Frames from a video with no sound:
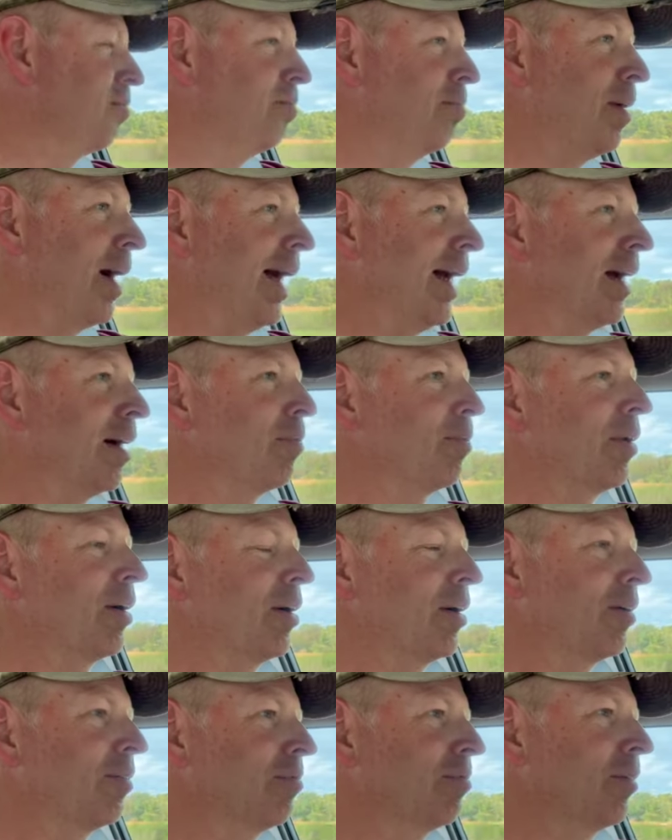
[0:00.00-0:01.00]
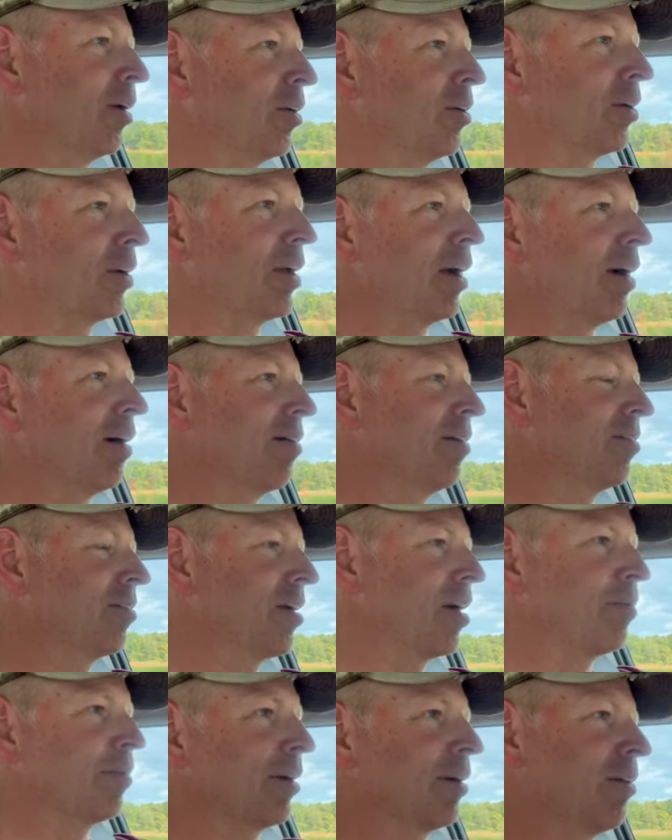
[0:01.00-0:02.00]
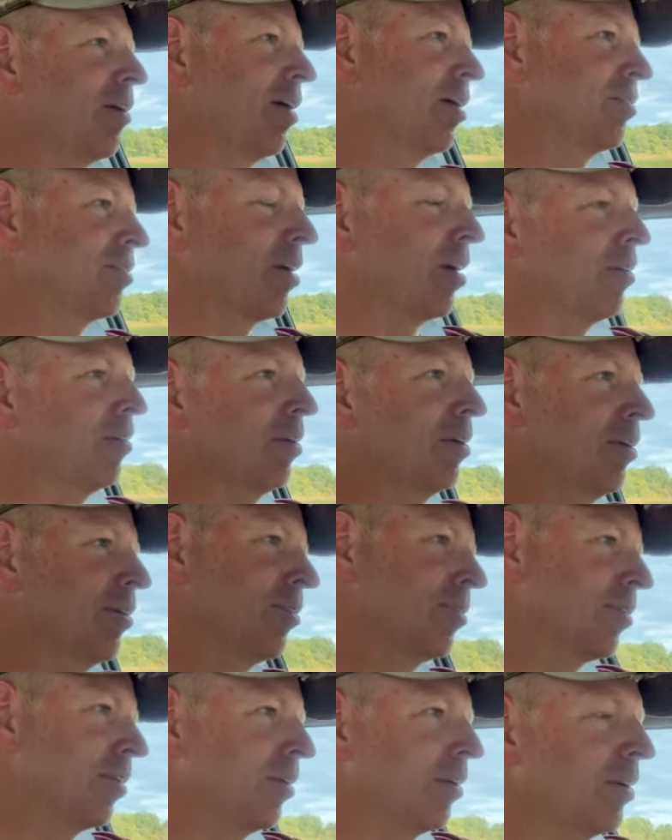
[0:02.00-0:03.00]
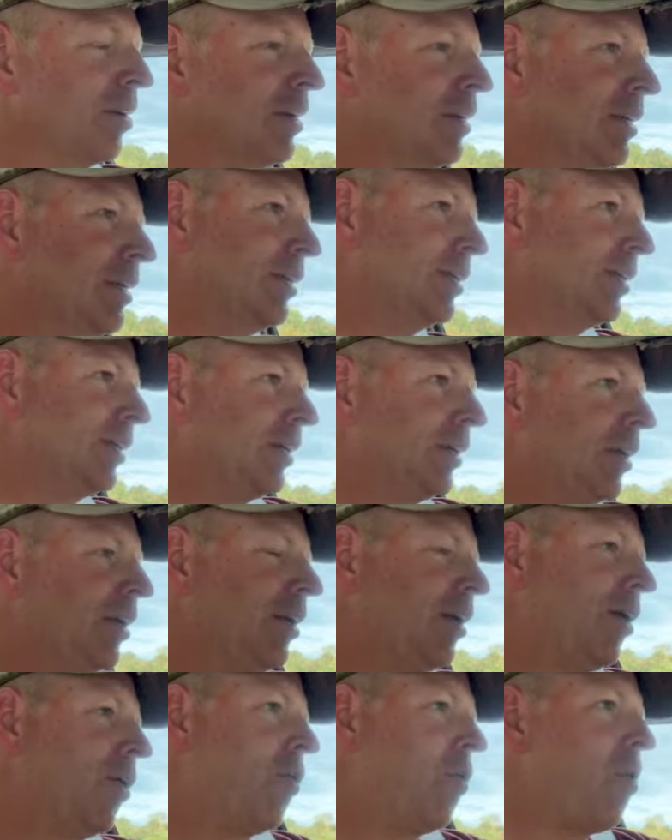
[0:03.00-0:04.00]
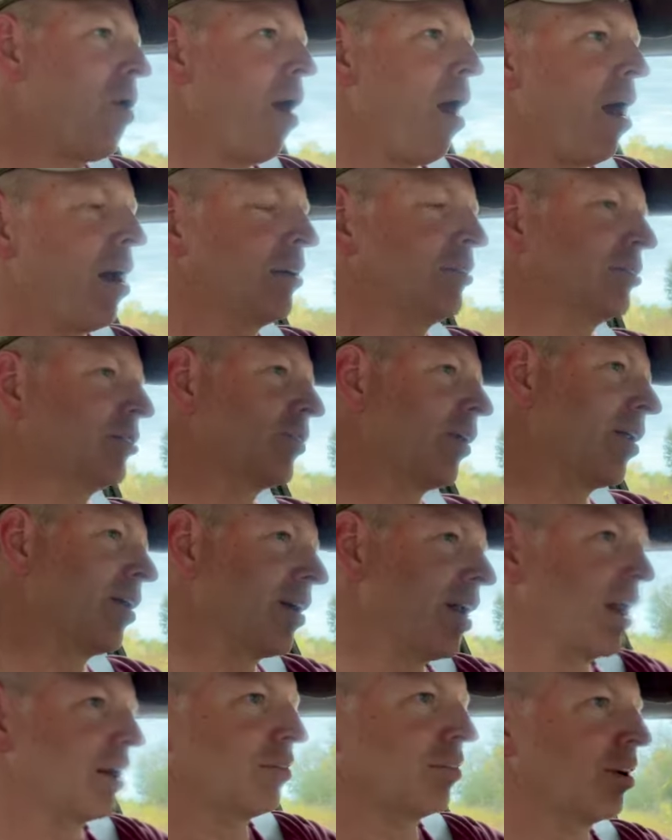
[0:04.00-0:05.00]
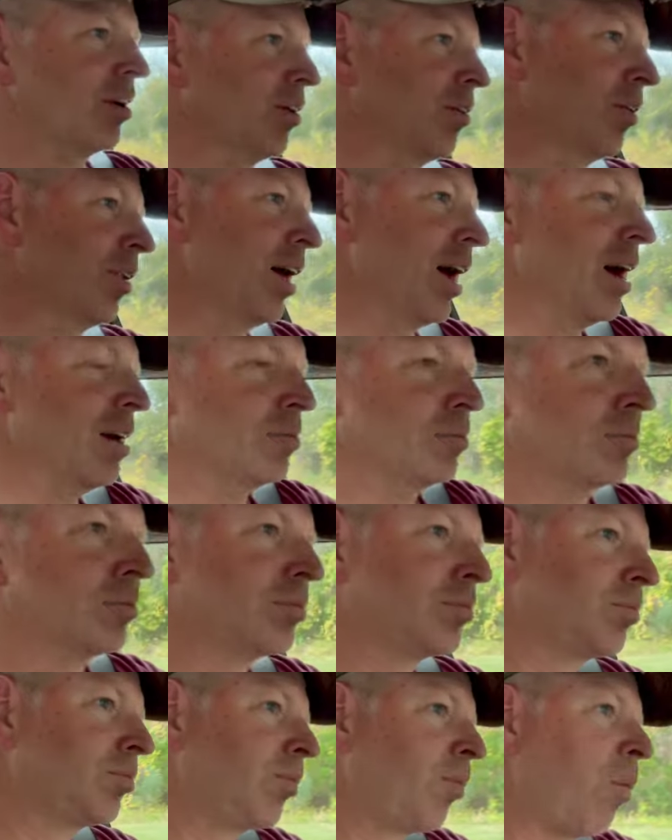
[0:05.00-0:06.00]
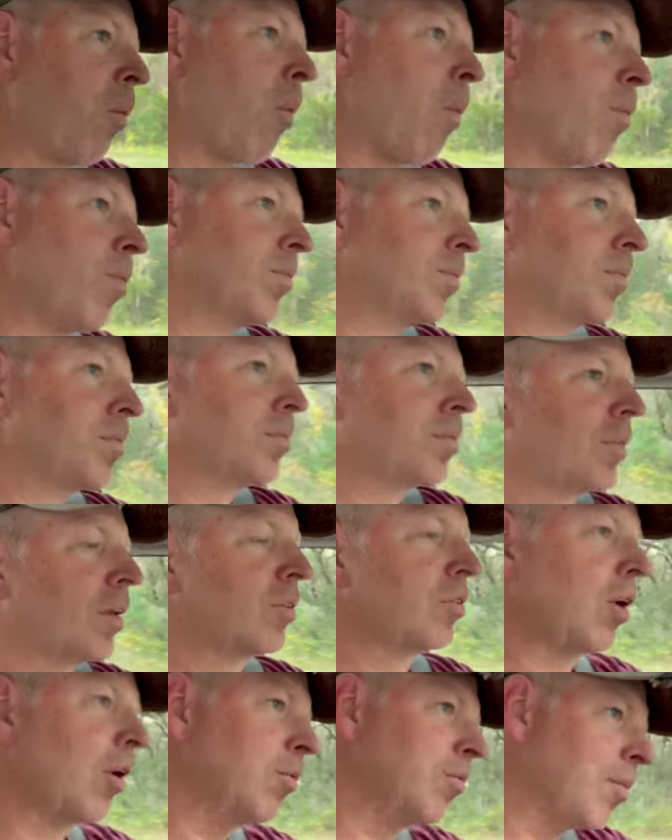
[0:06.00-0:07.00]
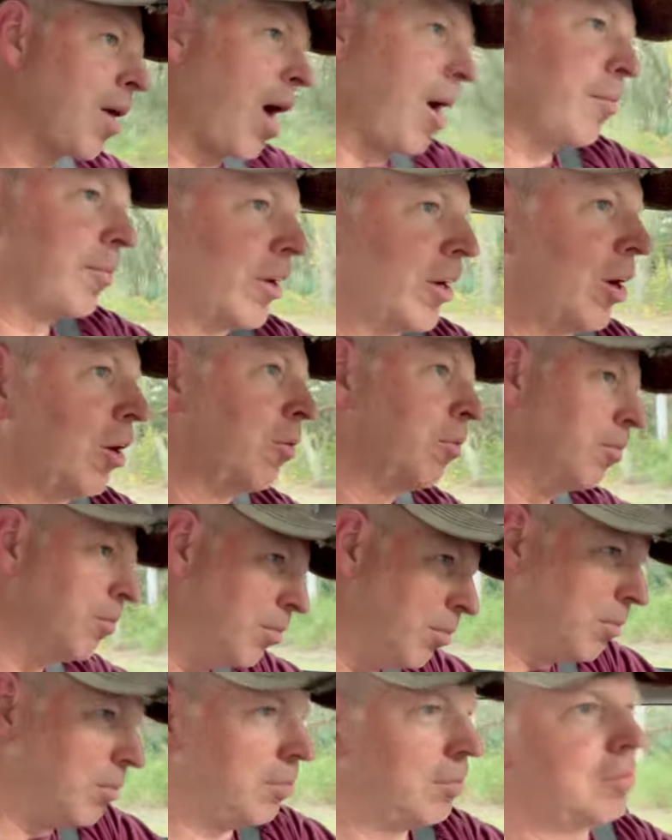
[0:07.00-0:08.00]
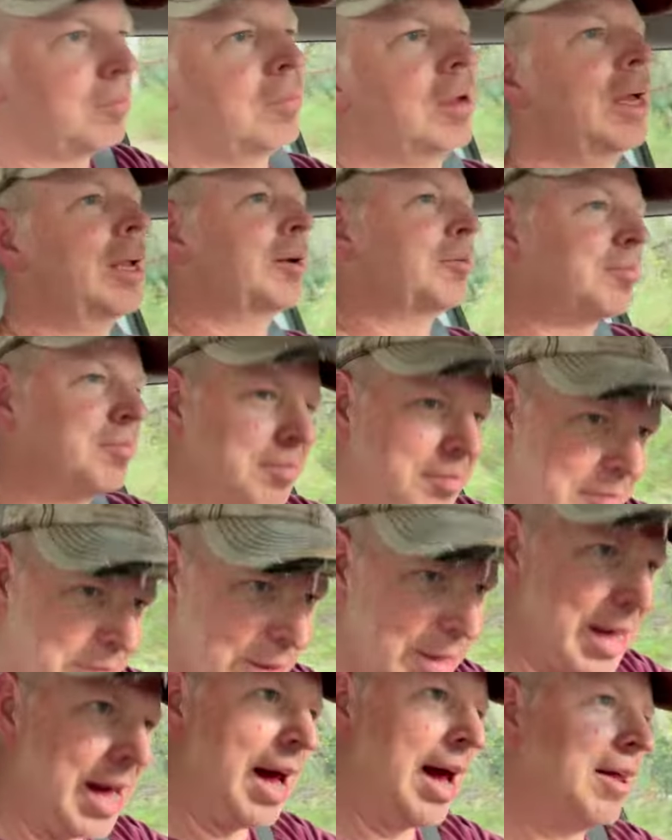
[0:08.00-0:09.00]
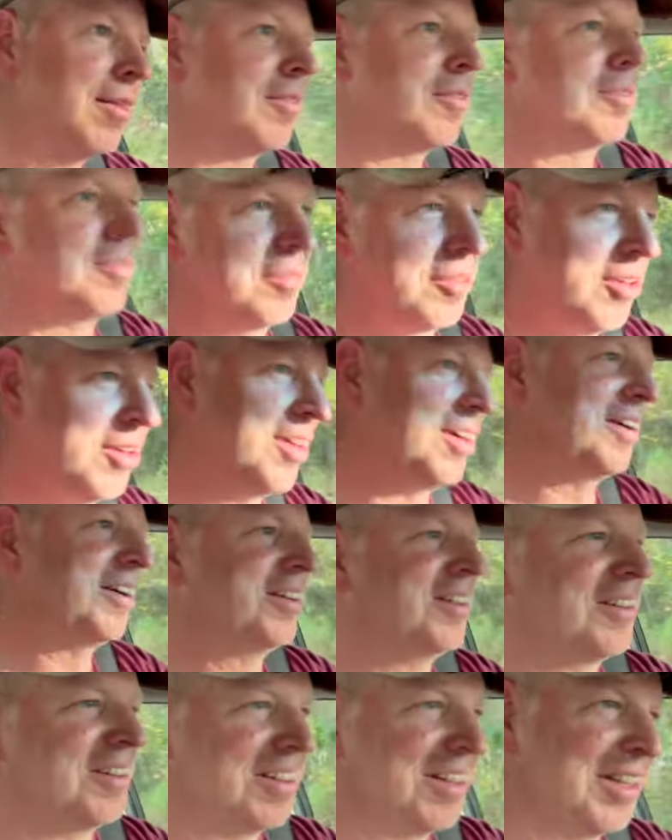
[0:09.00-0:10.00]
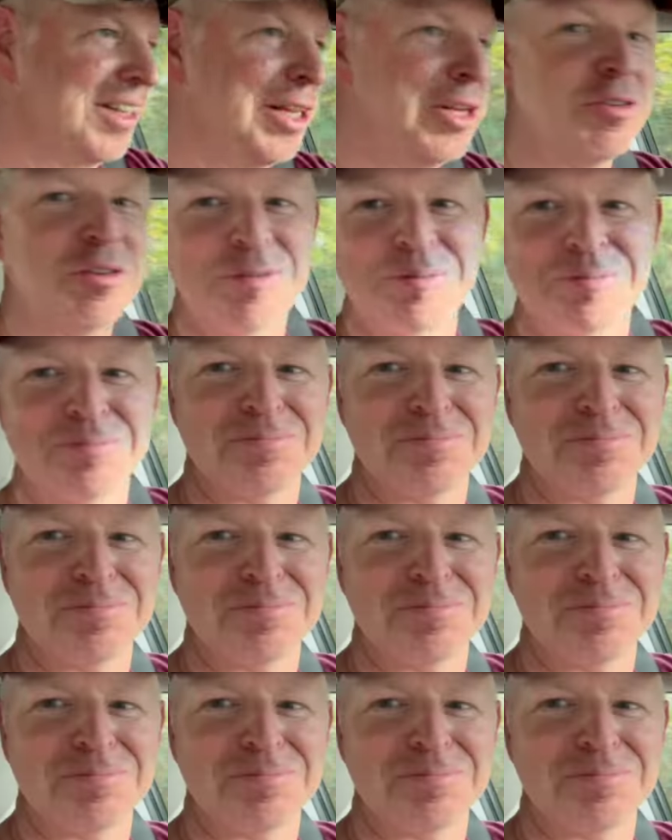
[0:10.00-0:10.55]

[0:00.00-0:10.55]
bang up their undercarriage coming across our road, so I'd just rather not have to deal with that. So I'm gonna go meet them at the Legion.